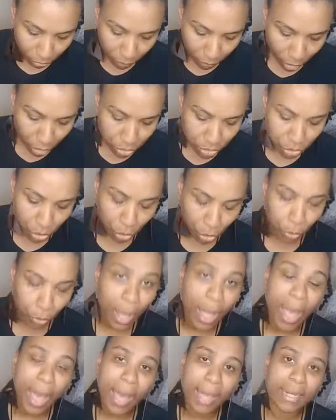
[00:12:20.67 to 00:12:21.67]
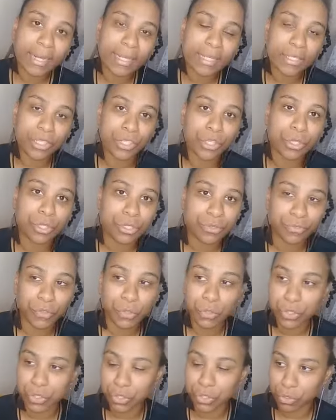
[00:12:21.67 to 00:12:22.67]
So, and it's
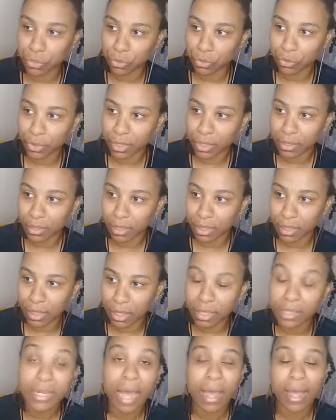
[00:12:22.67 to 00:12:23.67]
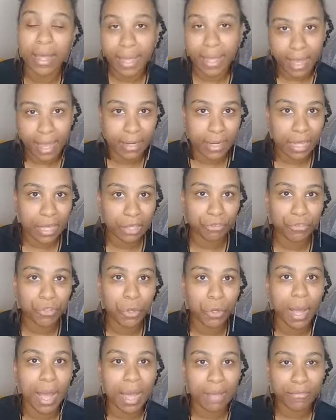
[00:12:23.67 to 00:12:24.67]
useful to, now again, if
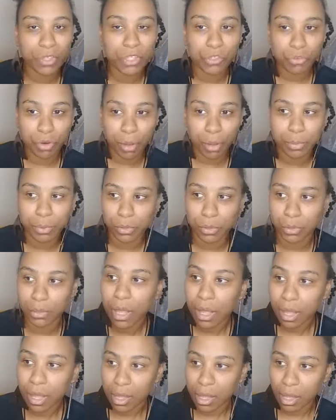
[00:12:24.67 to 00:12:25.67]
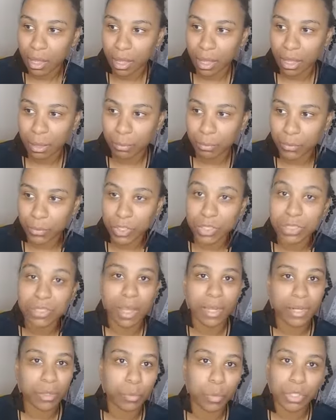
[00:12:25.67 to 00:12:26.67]
you're having trouble
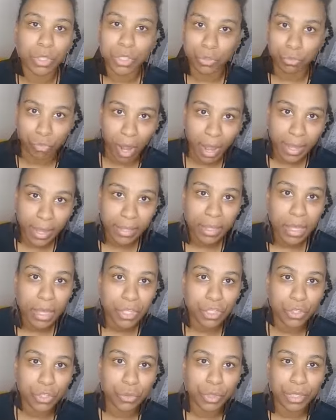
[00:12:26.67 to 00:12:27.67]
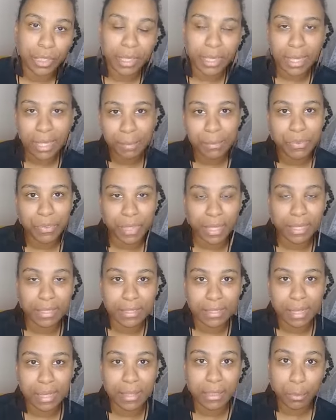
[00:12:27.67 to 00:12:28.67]
deciding what to write, you can keep
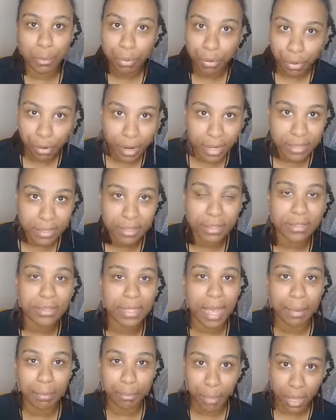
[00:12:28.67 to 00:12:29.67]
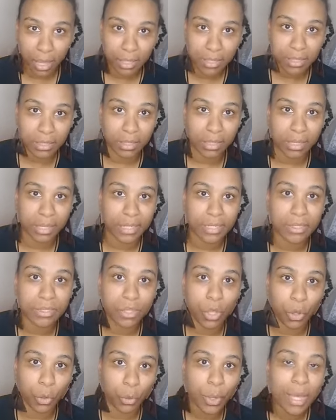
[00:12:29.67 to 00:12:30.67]
things in the present and personally.
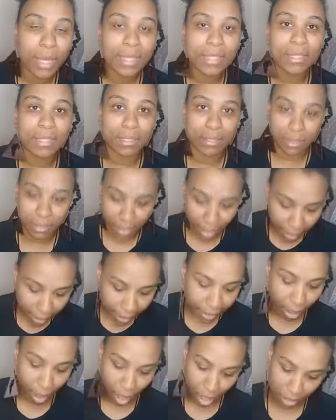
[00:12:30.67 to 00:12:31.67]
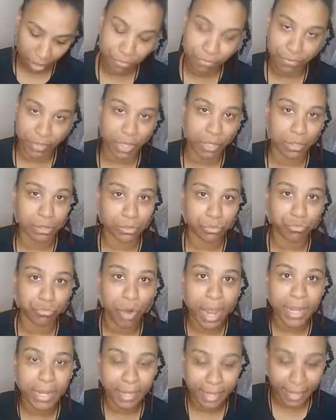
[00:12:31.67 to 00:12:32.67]
So today I feel,
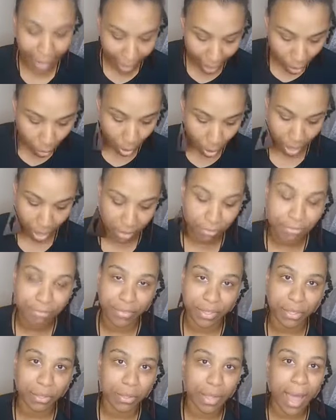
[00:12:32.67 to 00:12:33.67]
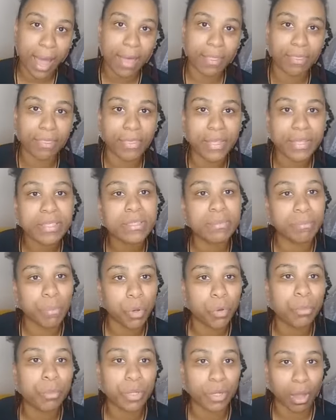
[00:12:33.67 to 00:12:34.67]
right now I feel, at this
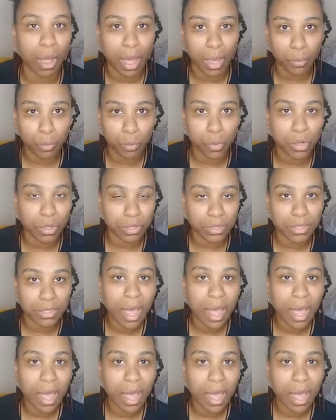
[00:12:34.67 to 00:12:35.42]
moment I want,